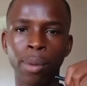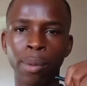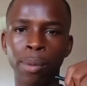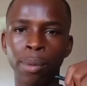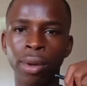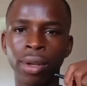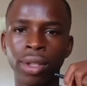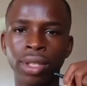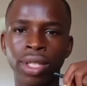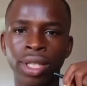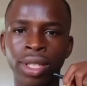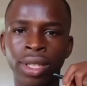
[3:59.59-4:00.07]

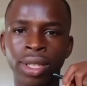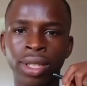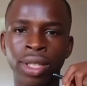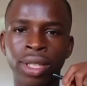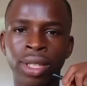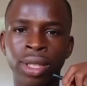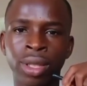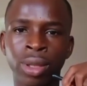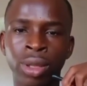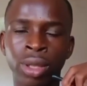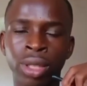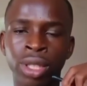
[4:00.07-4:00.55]
But
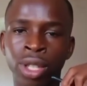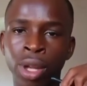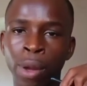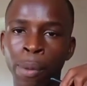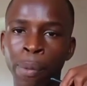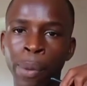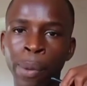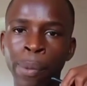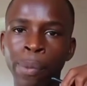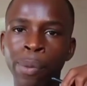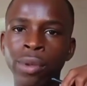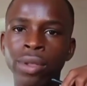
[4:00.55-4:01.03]
some
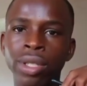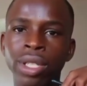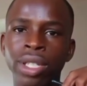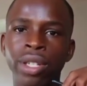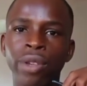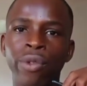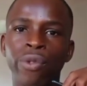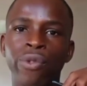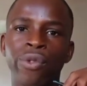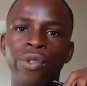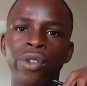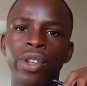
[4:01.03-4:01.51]
people
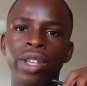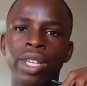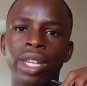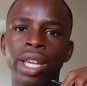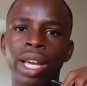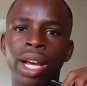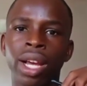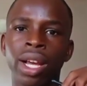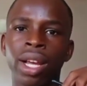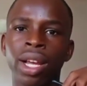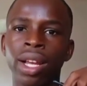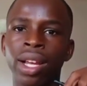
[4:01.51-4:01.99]
still feed
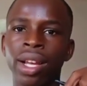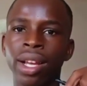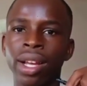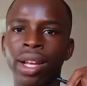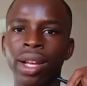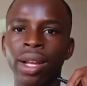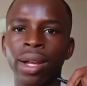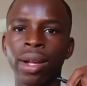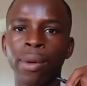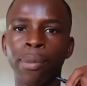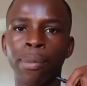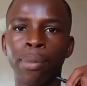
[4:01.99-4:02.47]
their
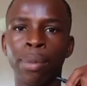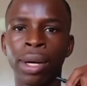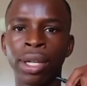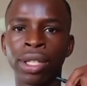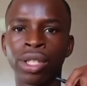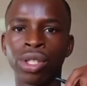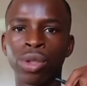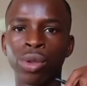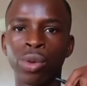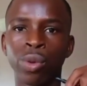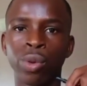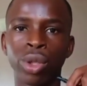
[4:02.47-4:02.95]

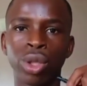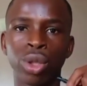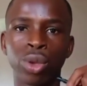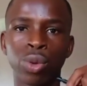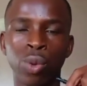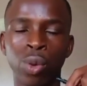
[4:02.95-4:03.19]
battery with